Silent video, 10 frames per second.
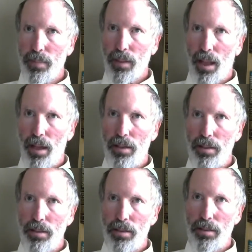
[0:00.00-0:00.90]
I
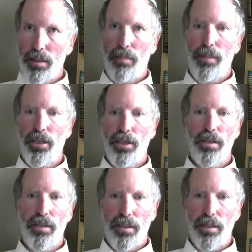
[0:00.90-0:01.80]

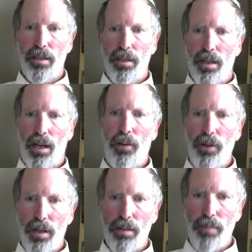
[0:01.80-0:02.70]
mentioned, how
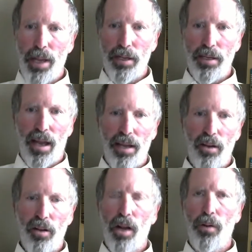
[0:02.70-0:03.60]
man and
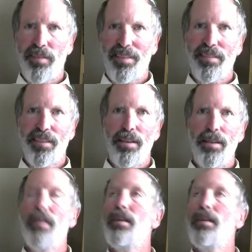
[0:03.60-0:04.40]
dino coexisted.